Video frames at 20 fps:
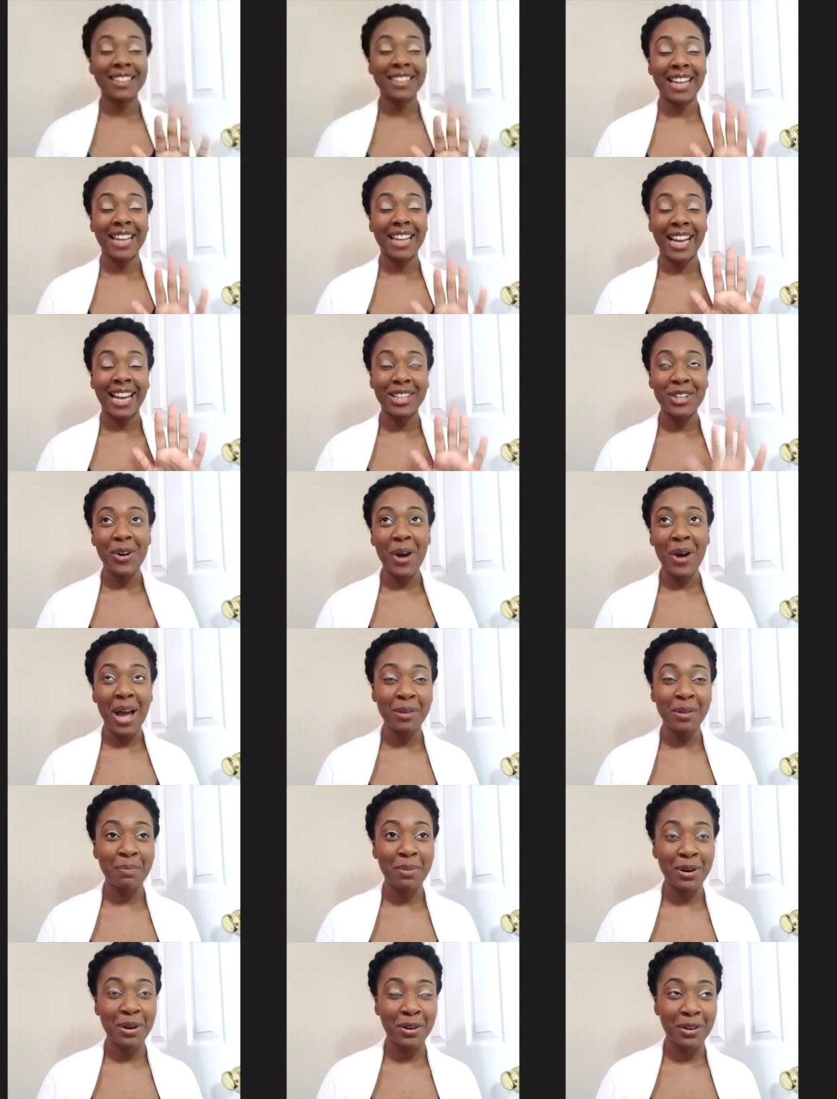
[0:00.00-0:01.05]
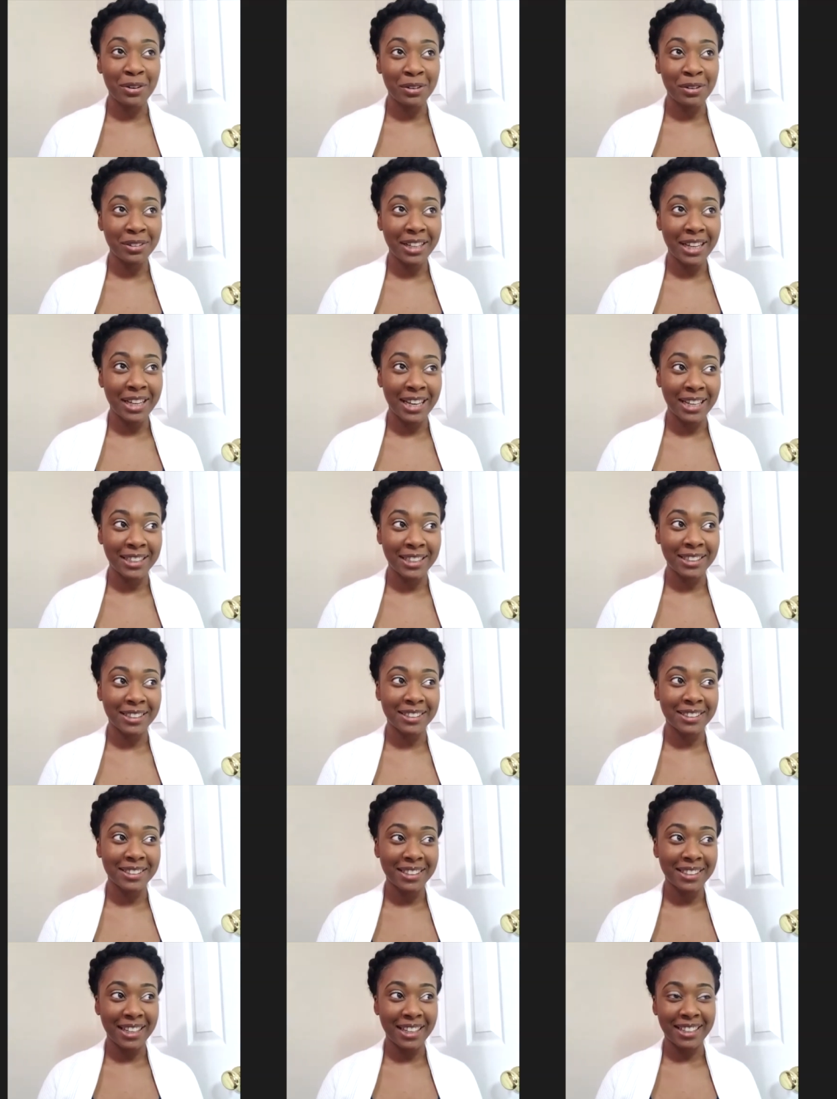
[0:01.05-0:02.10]
I know how to purl and
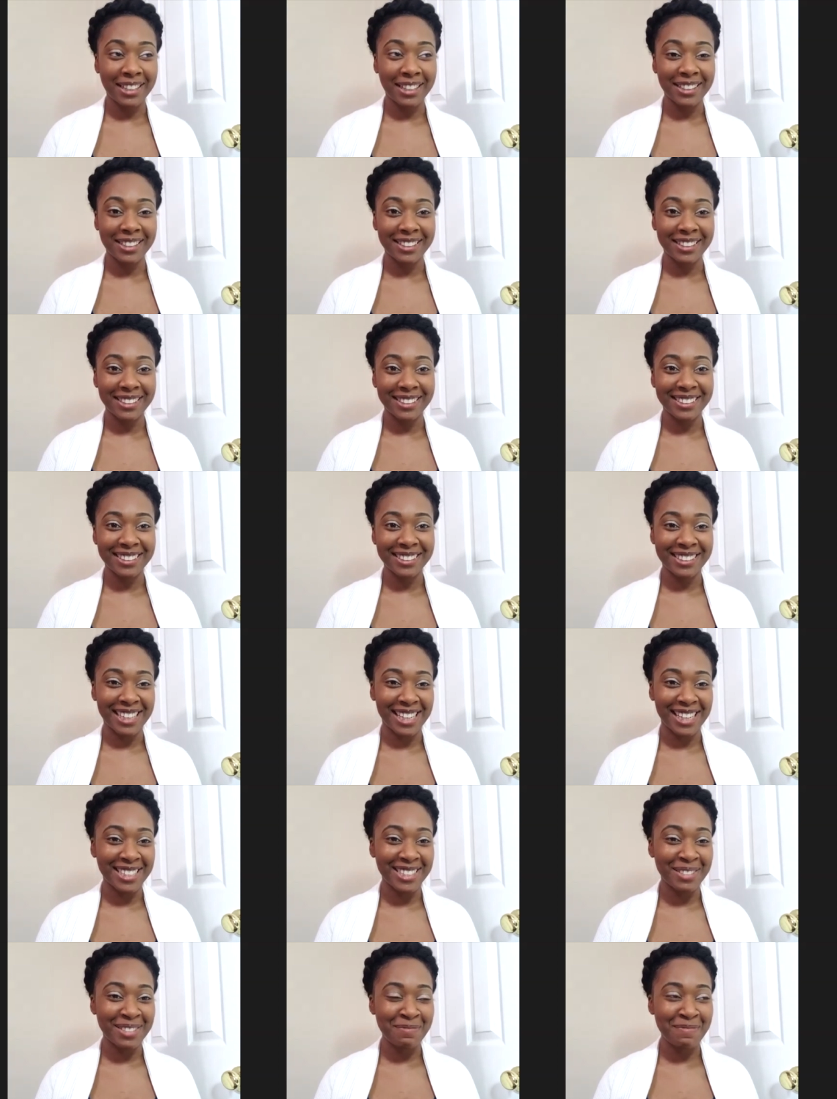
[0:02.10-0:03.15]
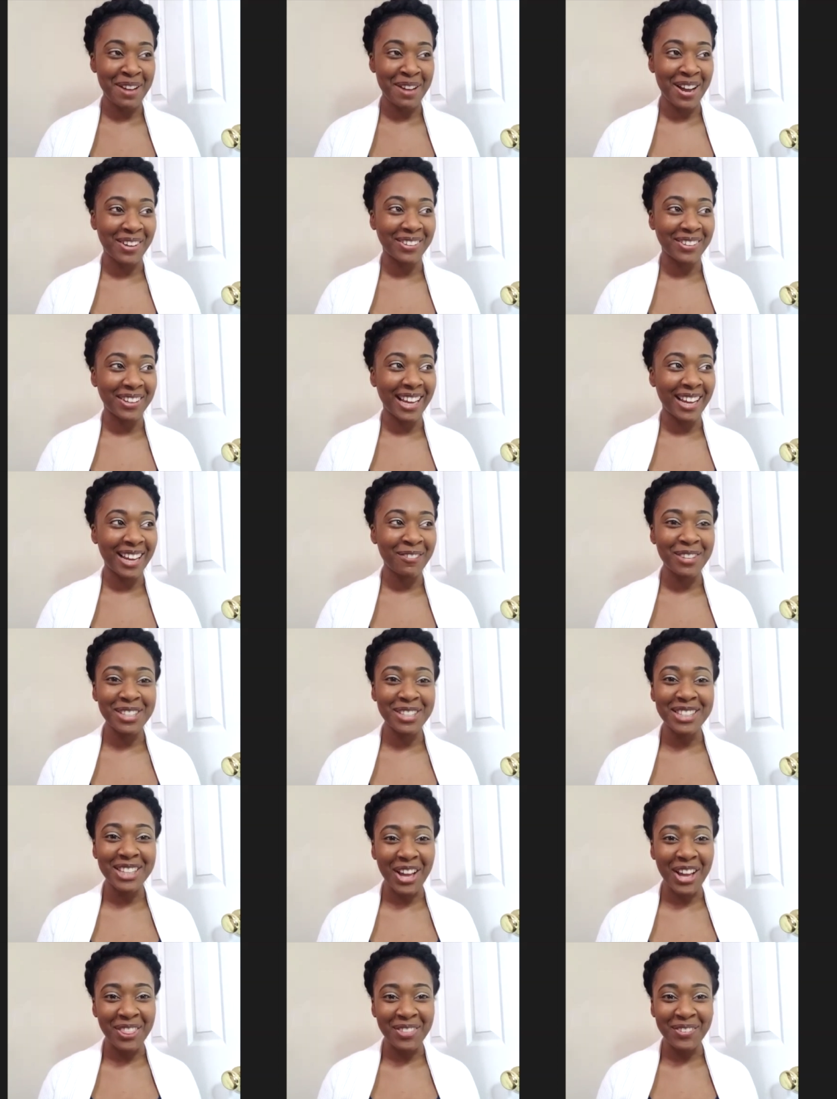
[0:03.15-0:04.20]
and that's about. And what's
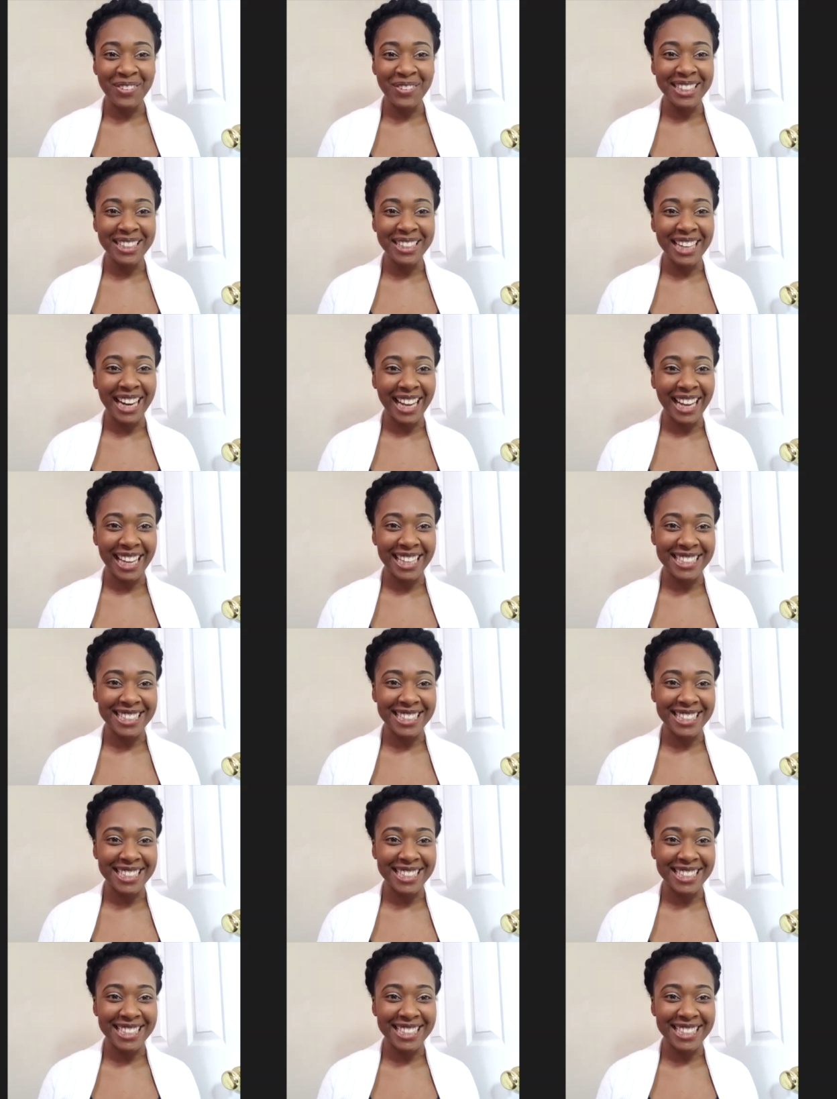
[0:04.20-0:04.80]
the other one? I guess